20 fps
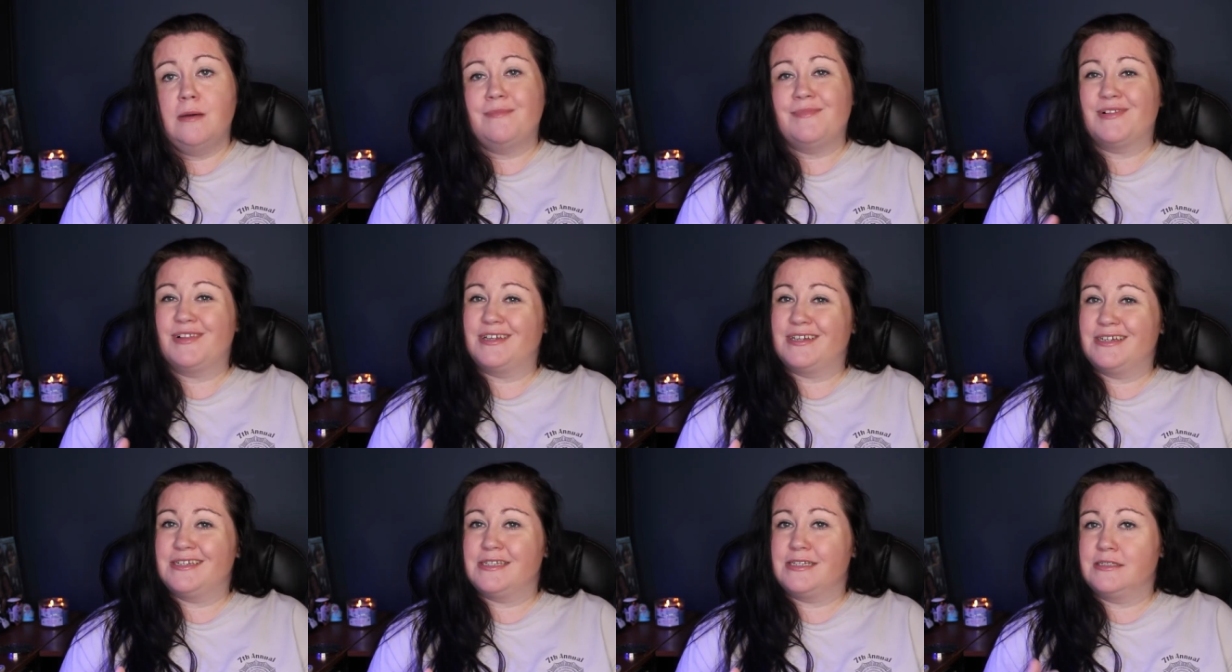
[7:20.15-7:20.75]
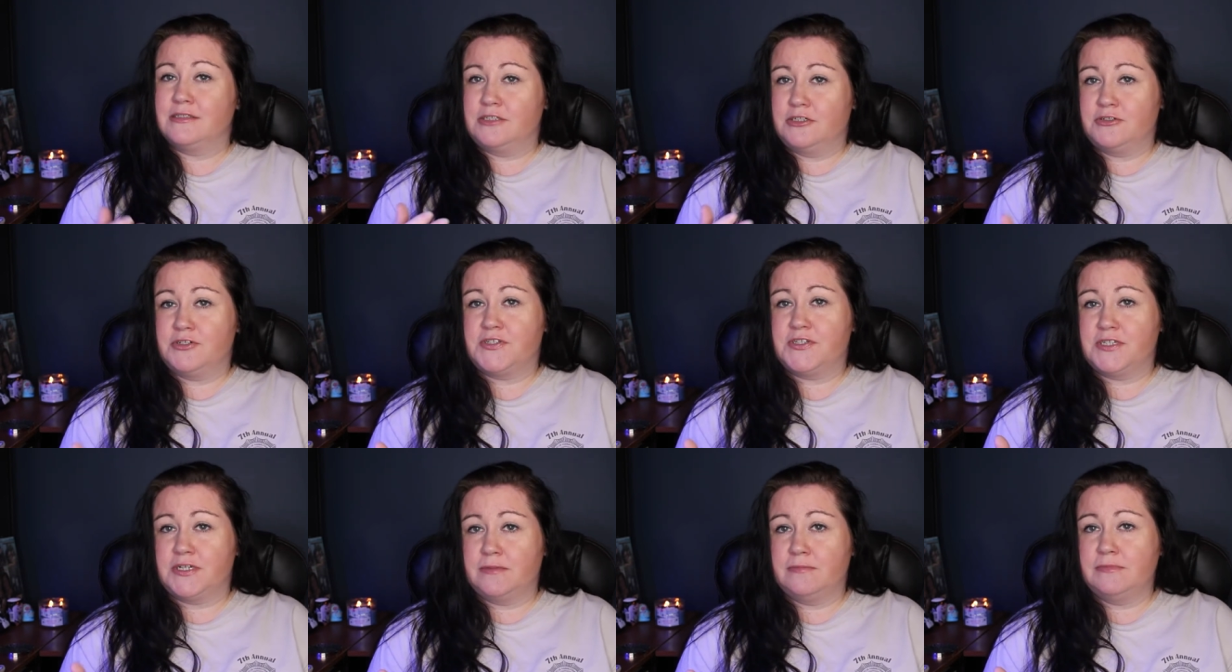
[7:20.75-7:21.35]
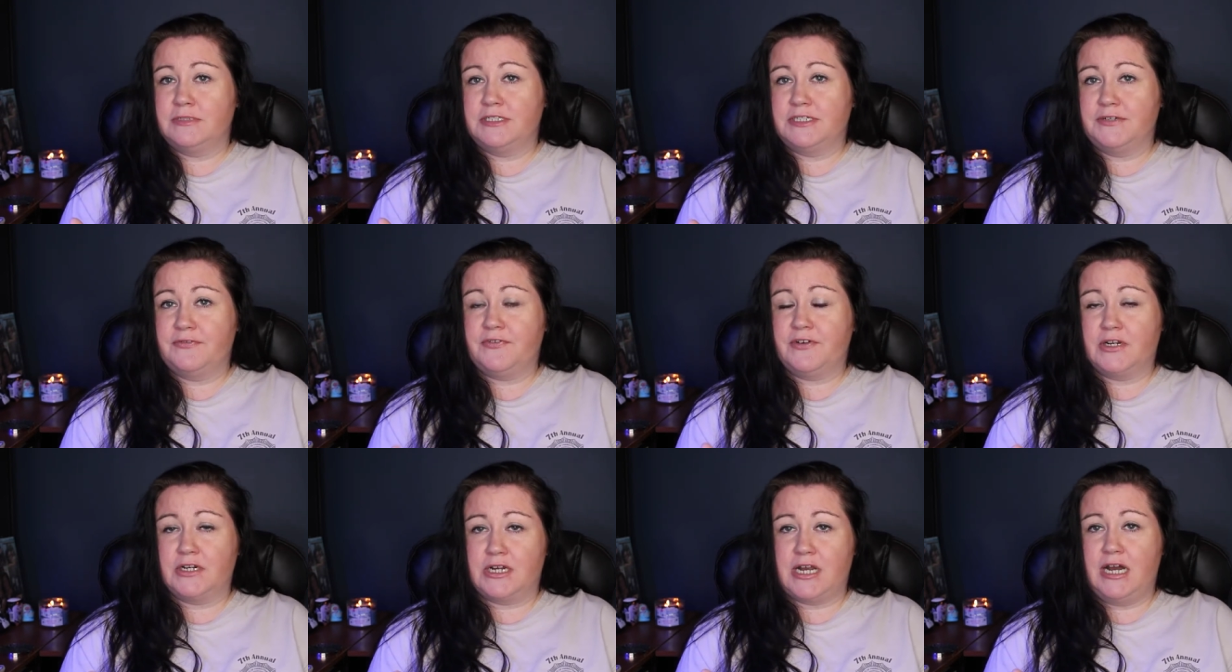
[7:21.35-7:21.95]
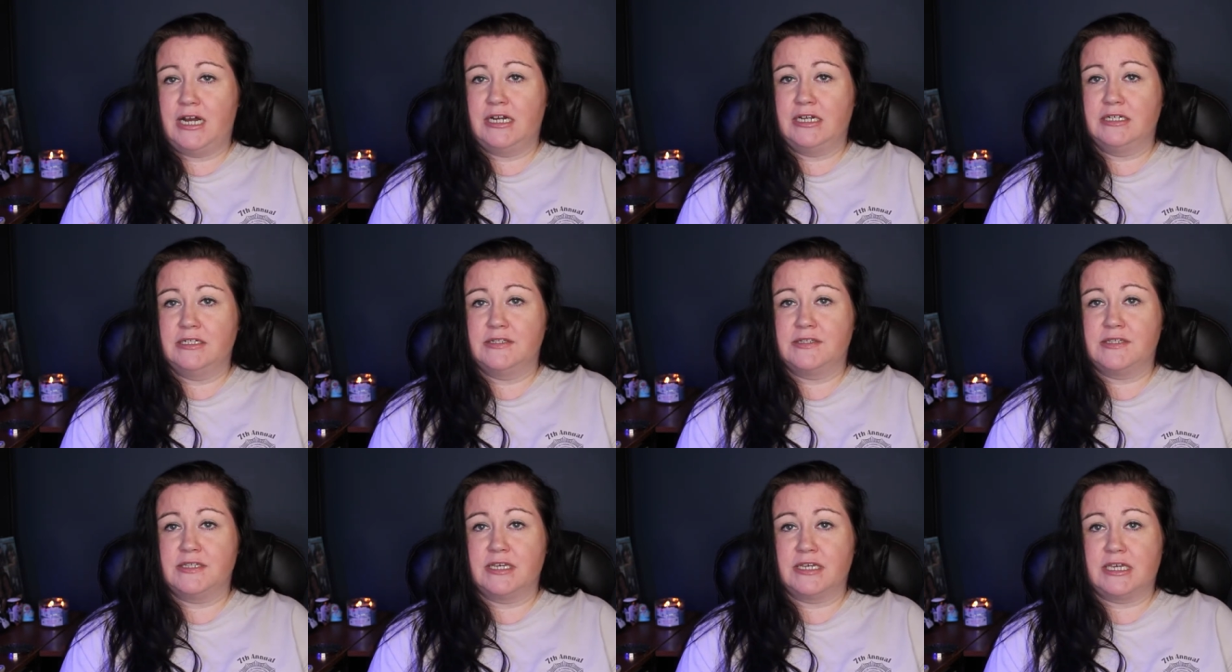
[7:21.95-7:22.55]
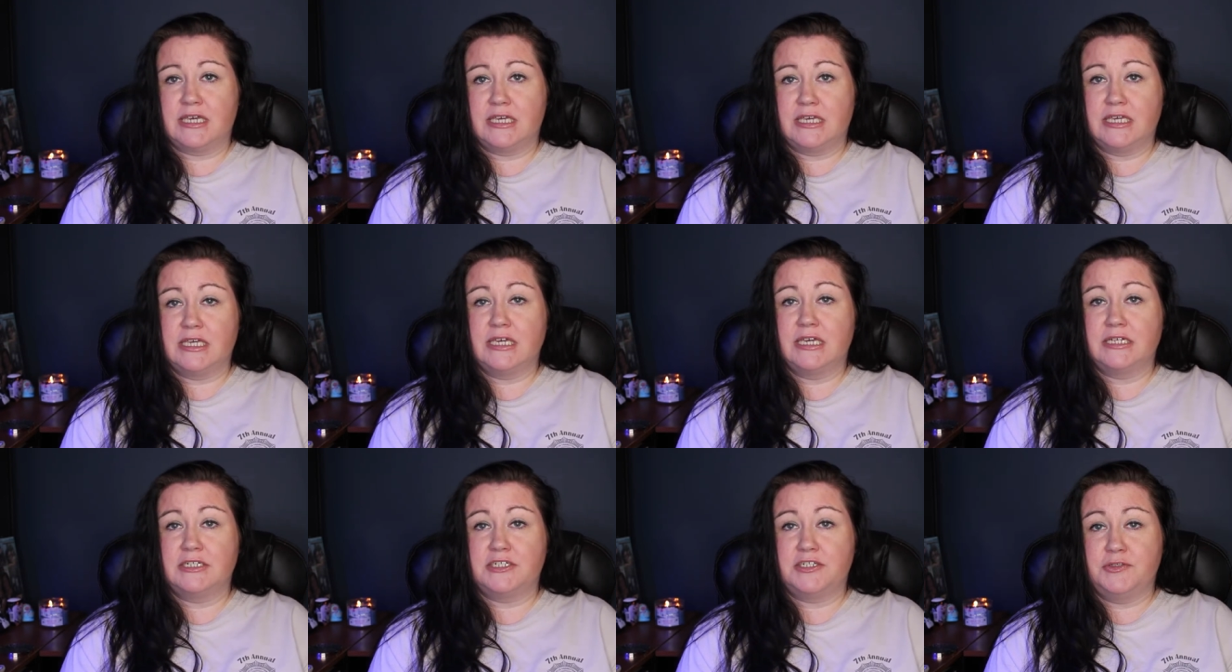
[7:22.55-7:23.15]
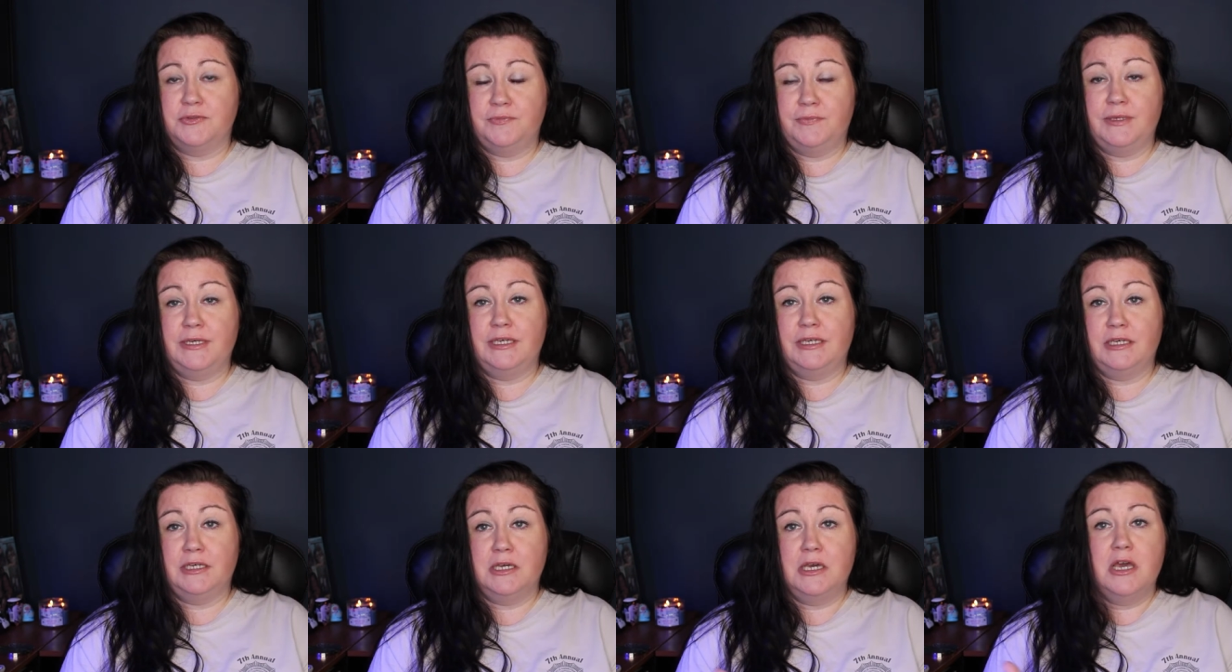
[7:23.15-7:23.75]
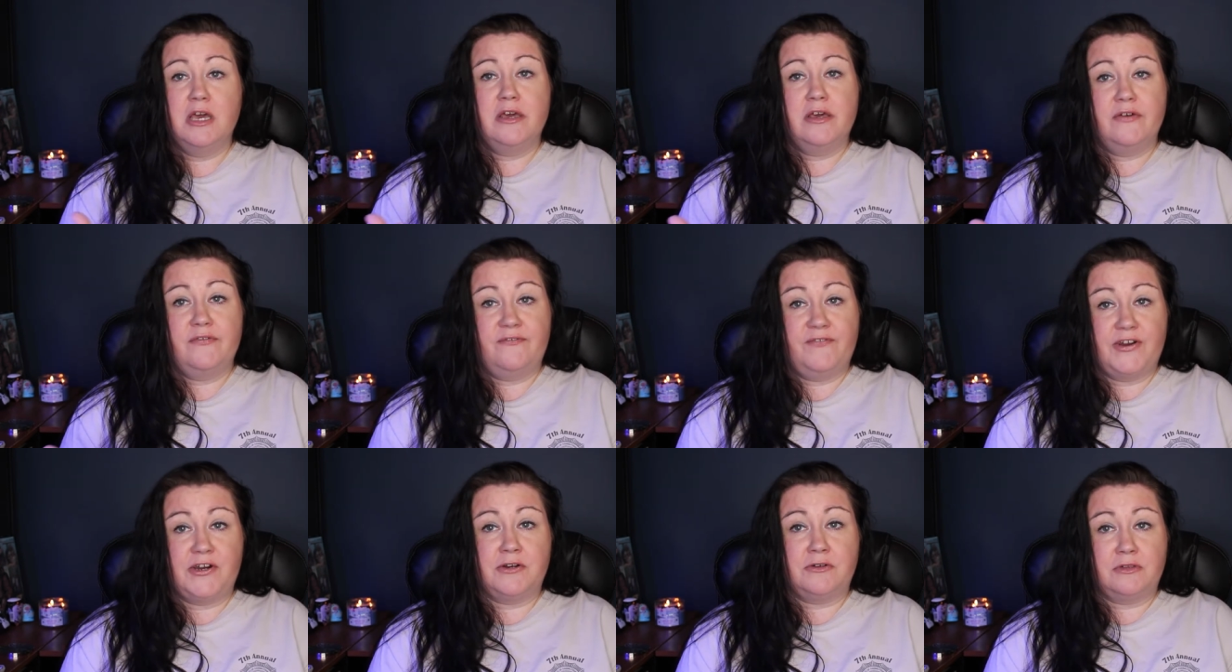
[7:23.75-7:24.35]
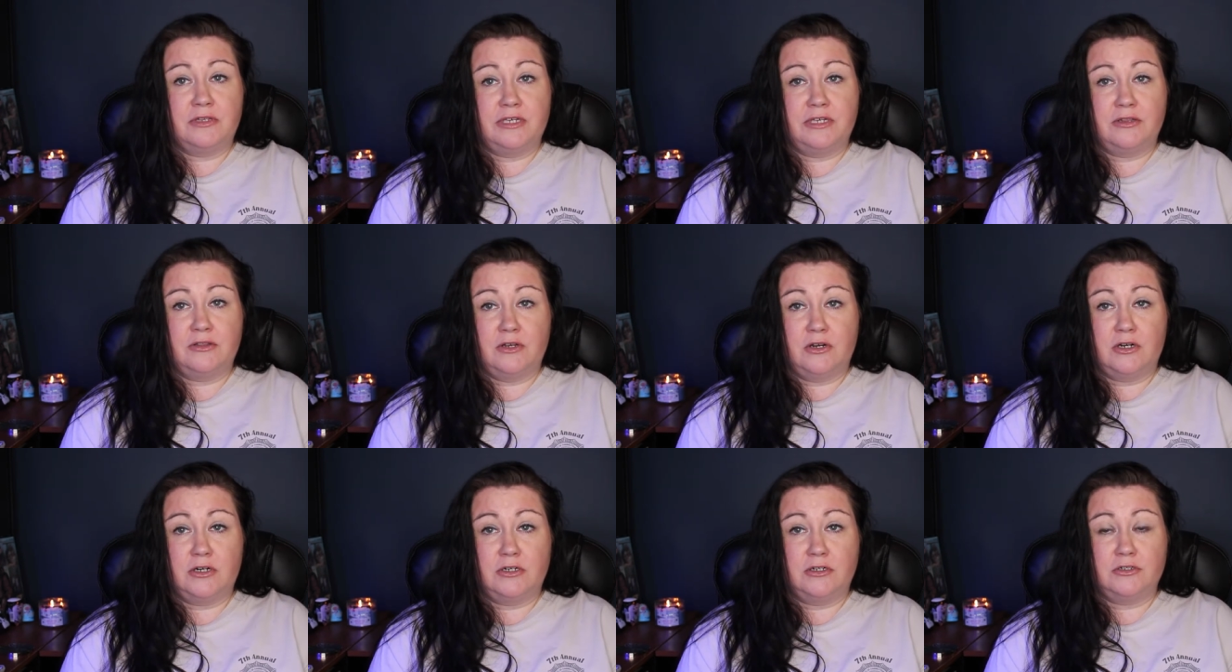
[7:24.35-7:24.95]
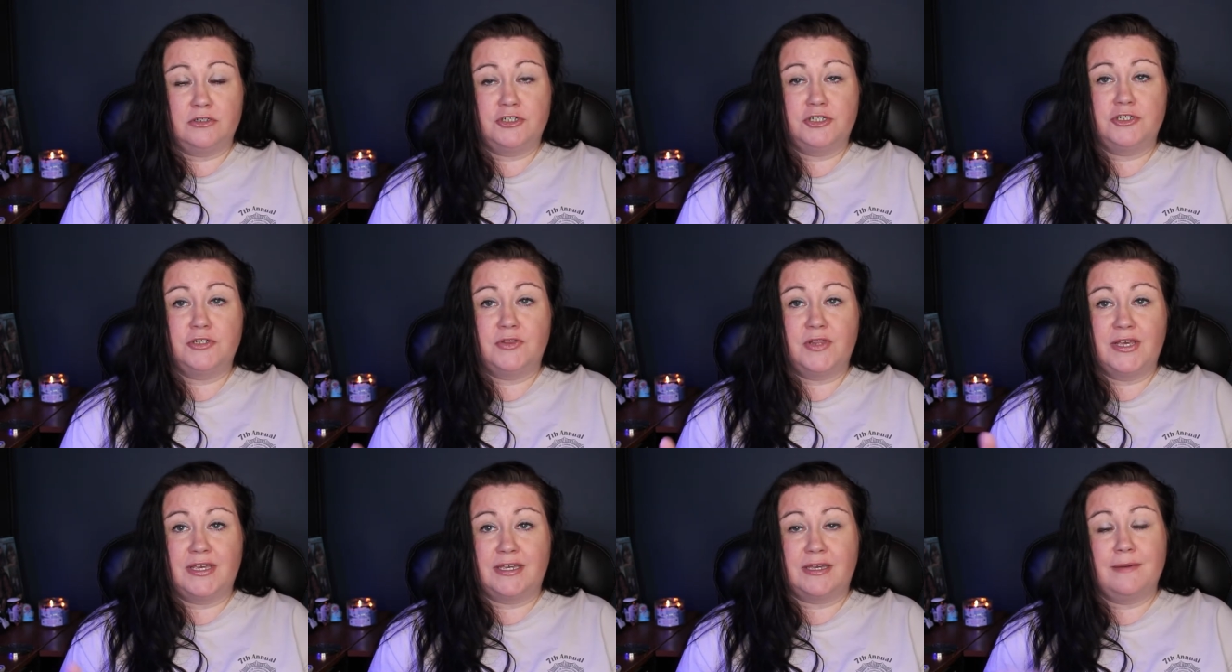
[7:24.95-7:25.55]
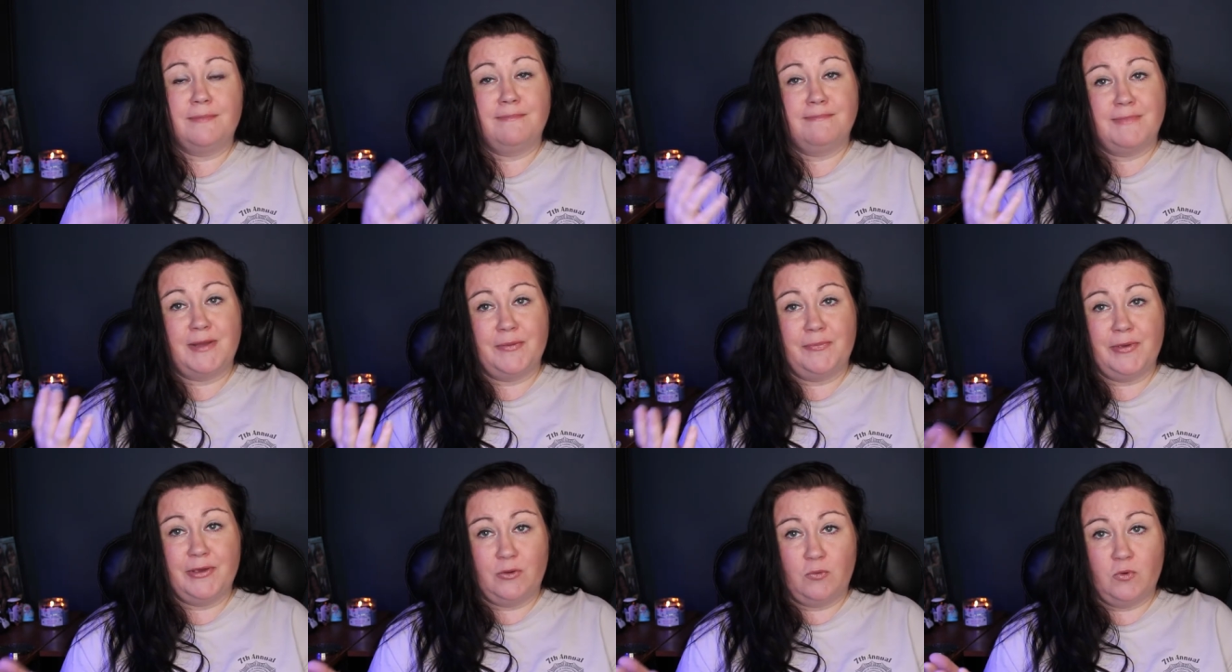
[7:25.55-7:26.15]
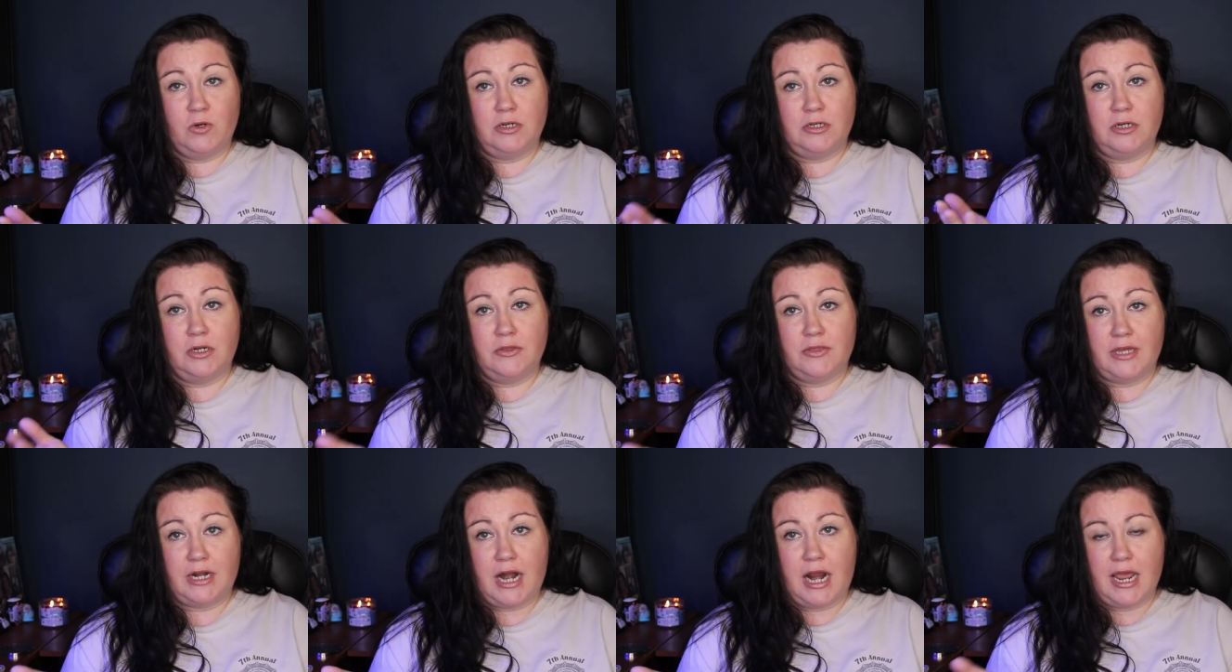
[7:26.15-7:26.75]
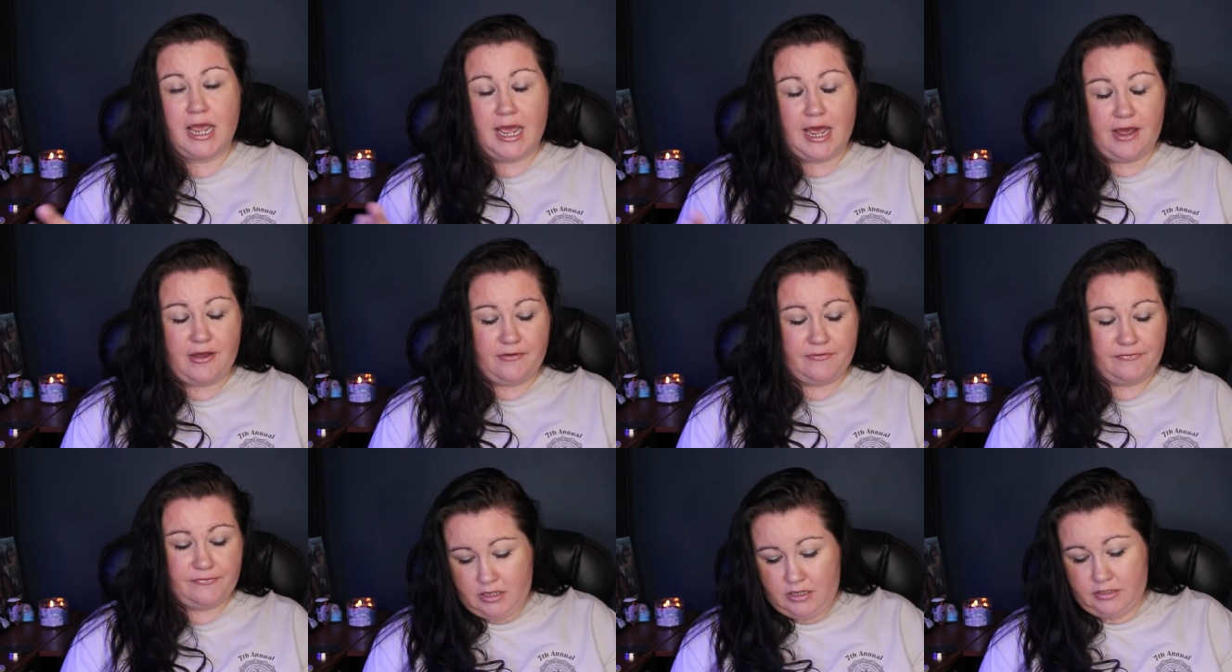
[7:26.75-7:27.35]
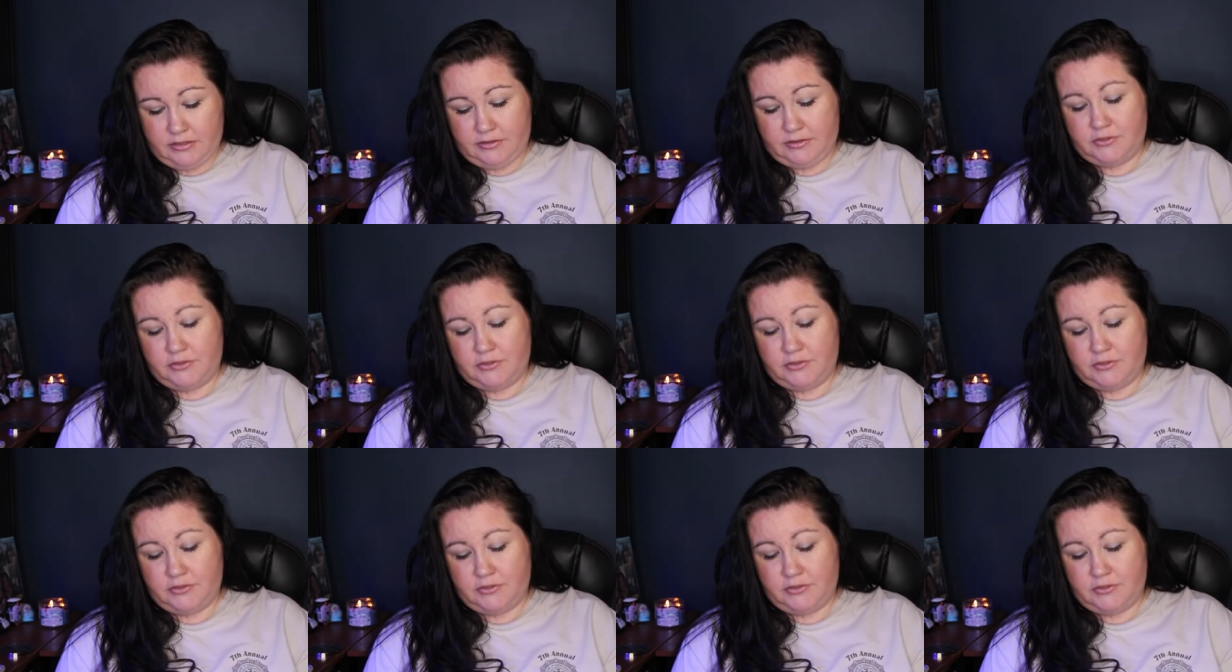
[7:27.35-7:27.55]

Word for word: but like I said, there's some different kinds that can get to be fairly large, like my big one that I have.